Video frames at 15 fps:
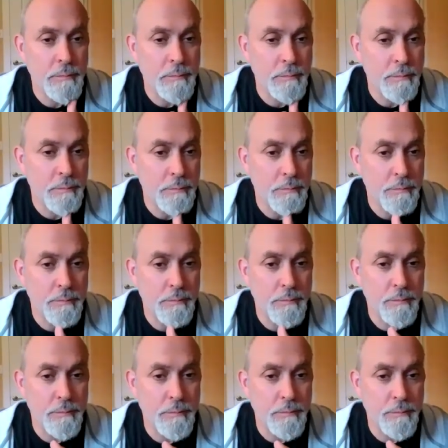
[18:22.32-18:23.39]

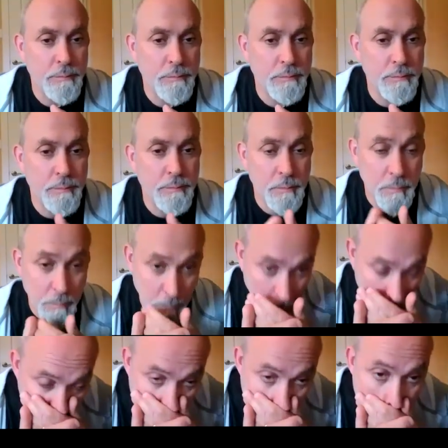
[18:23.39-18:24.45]

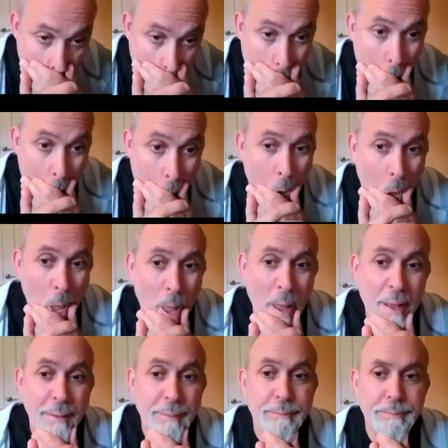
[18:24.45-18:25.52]

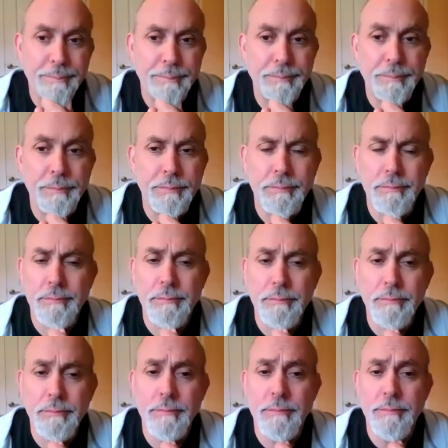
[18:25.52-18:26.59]

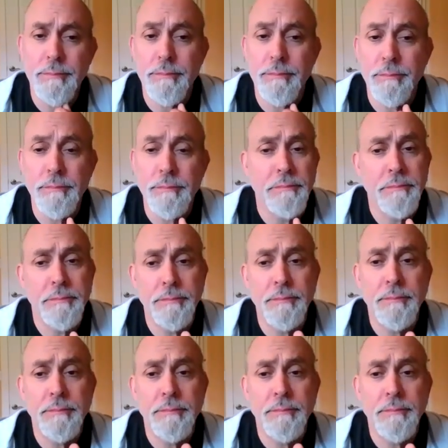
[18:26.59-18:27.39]
(silent)